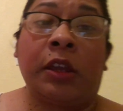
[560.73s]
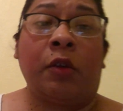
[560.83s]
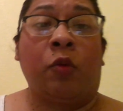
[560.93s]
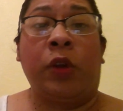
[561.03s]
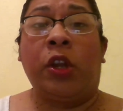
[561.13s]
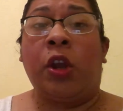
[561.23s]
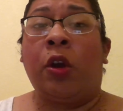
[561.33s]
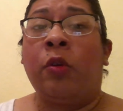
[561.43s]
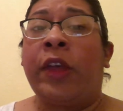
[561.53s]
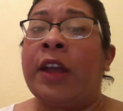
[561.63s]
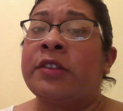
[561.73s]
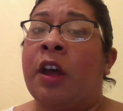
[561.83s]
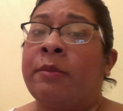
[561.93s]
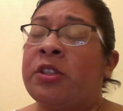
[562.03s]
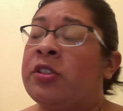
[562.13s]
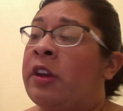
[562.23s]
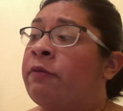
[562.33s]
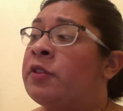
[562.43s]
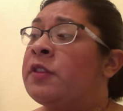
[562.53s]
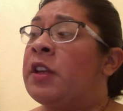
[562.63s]
We know that Thomas
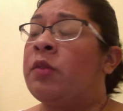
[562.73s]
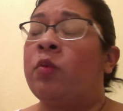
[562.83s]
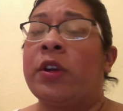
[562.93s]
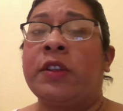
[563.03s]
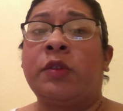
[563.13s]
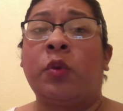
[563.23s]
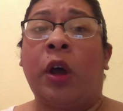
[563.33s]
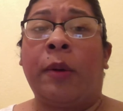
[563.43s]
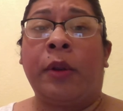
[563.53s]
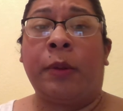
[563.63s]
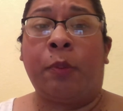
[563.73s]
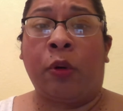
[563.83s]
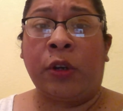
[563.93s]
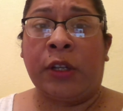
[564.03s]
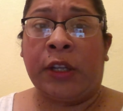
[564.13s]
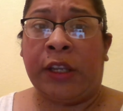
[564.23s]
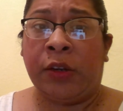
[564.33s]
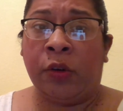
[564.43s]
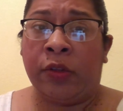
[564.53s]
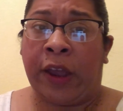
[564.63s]
Jefferson was an important
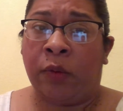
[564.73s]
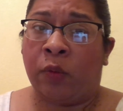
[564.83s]
leader that